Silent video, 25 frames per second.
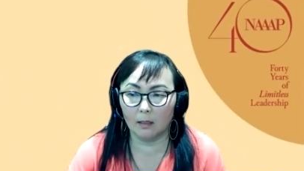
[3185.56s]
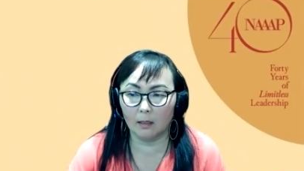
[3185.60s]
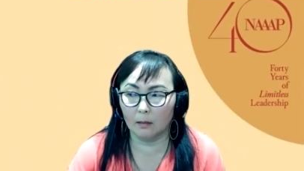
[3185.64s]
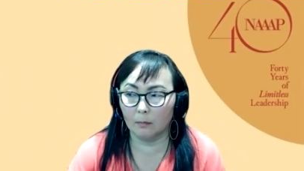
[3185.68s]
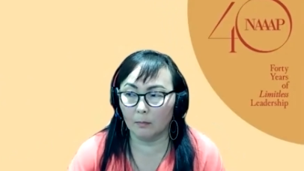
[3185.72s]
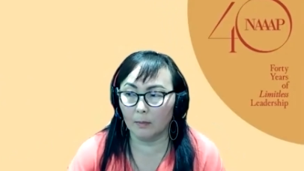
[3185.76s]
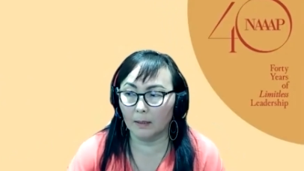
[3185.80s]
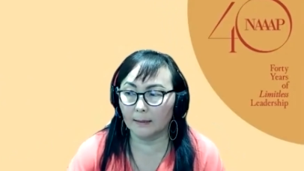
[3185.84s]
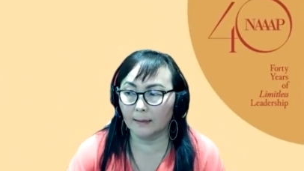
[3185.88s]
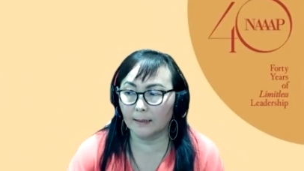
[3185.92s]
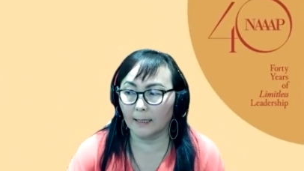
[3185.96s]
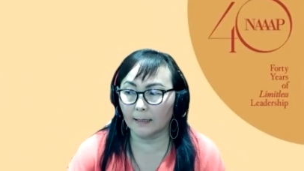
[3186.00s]

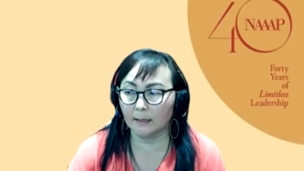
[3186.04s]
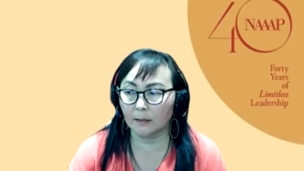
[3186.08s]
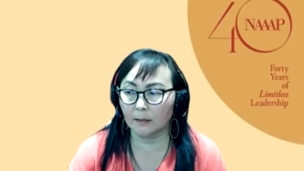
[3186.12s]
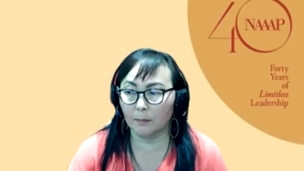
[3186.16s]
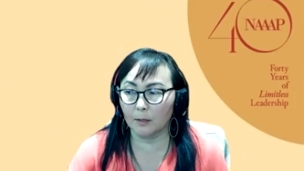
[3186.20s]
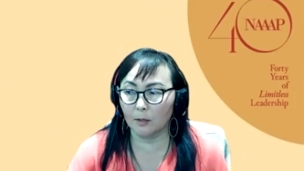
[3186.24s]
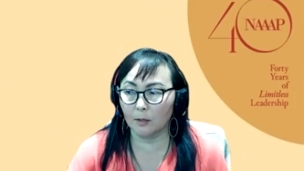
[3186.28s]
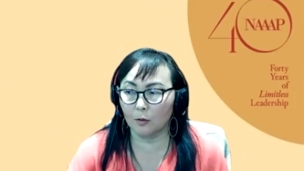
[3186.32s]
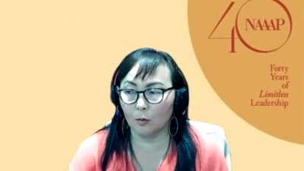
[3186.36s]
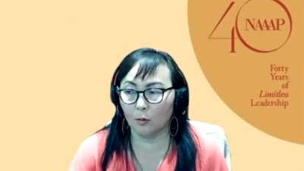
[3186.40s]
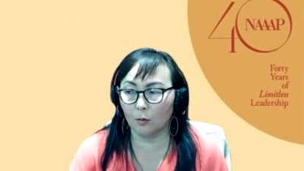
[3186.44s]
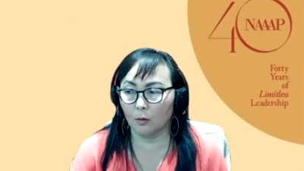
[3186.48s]

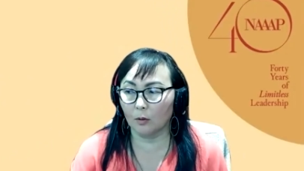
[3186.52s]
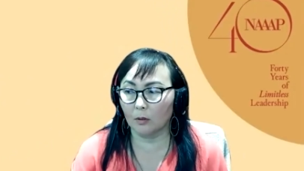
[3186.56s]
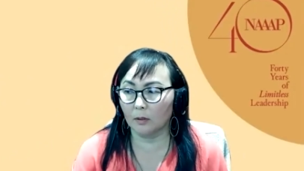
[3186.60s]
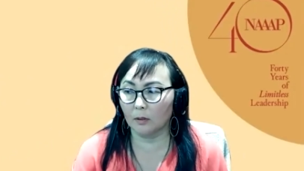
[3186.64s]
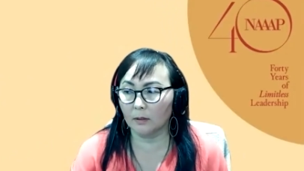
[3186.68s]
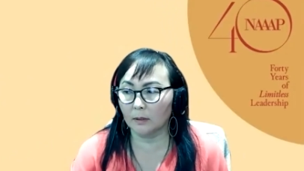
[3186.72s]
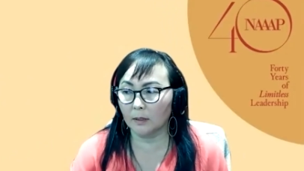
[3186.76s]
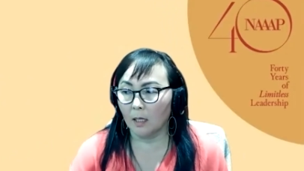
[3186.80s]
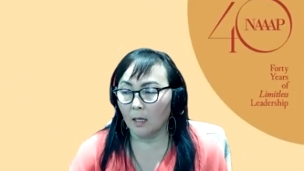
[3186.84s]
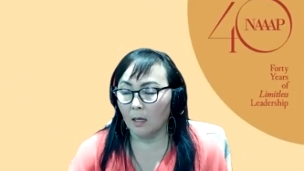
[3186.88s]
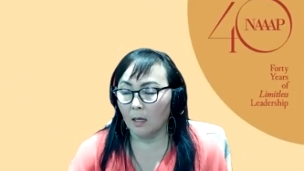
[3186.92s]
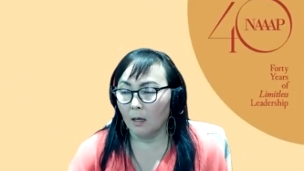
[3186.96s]
assessment
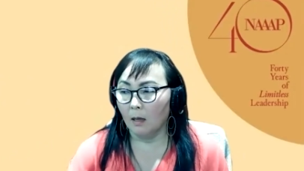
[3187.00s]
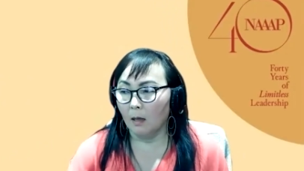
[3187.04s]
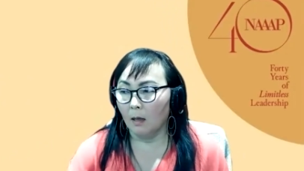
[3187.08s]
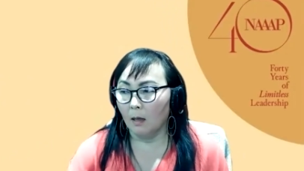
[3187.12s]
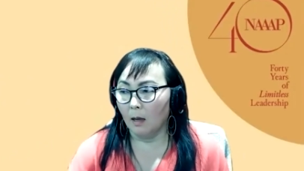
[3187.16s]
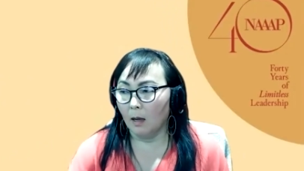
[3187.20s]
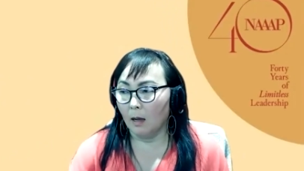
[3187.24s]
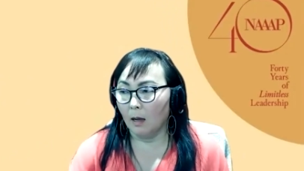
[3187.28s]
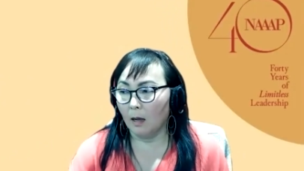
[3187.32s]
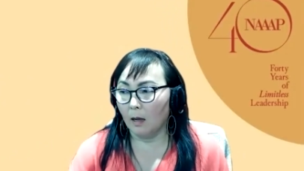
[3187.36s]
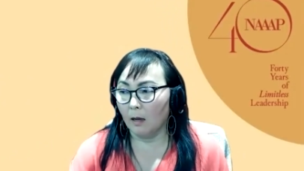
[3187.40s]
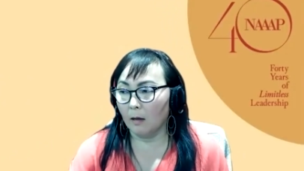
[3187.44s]
tools.
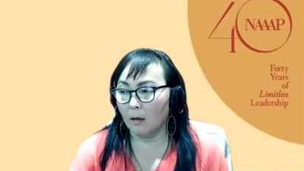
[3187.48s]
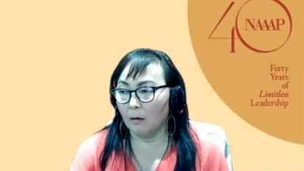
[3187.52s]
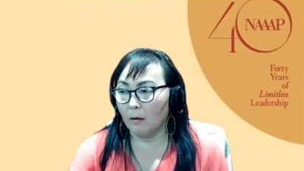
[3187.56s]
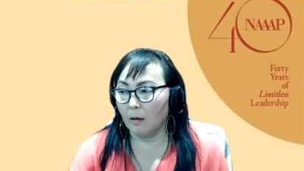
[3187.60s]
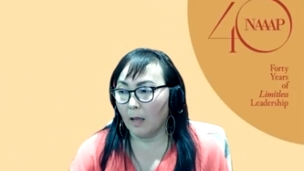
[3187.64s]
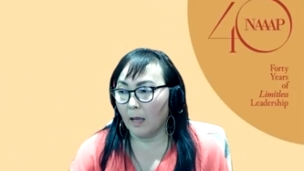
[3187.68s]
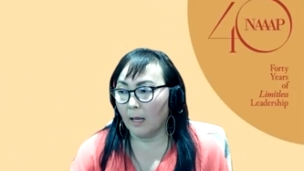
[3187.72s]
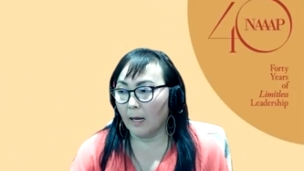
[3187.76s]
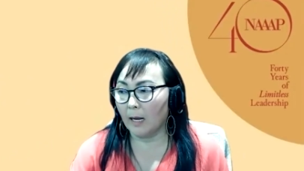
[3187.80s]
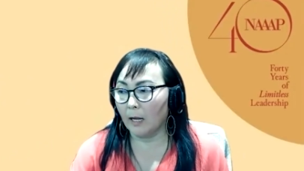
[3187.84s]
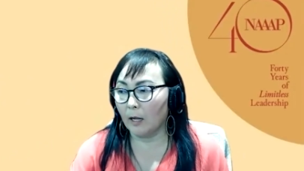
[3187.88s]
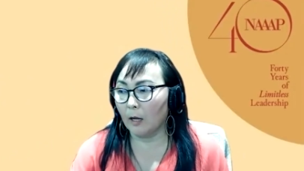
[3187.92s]
And
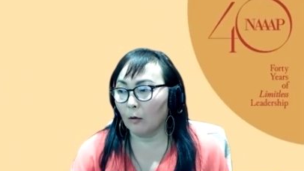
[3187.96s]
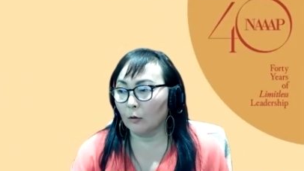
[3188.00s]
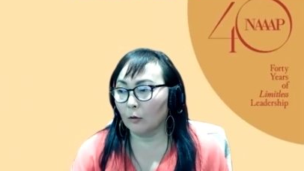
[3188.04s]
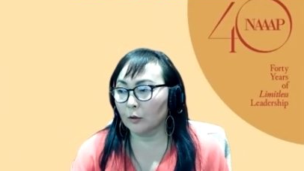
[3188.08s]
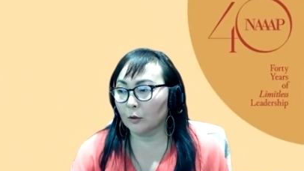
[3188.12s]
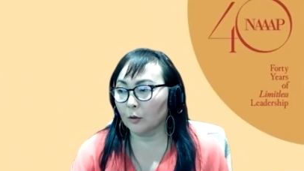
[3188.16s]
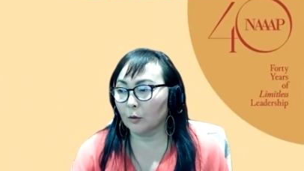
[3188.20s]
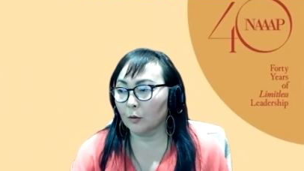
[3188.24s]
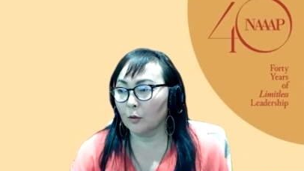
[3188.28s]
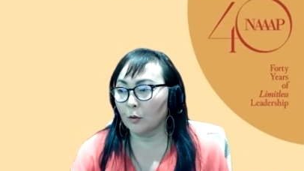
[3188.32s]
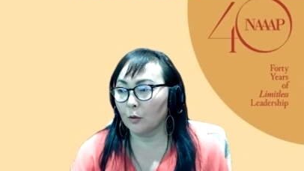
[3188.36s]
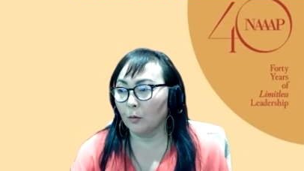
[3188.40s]
I
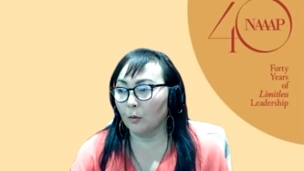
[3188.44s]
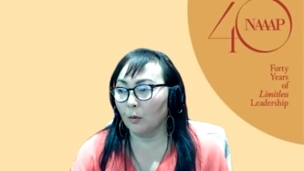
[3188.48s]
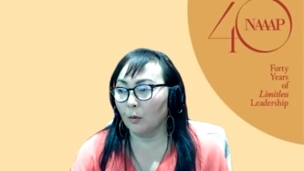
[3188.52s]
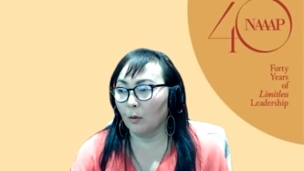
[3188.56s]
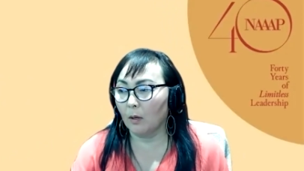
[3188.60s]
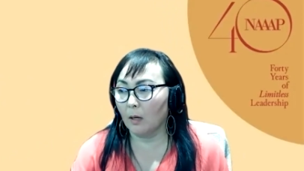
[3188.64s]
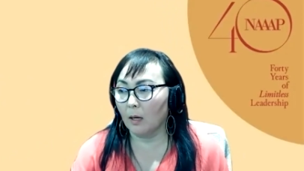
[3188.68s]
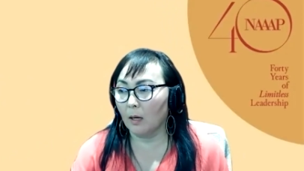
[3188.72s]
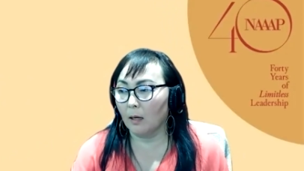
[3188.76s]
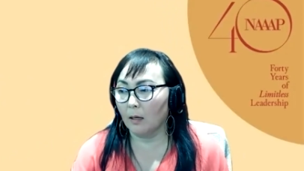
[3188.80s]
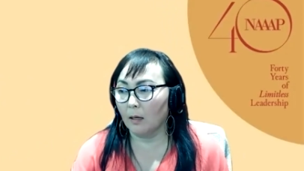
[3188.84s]
also do,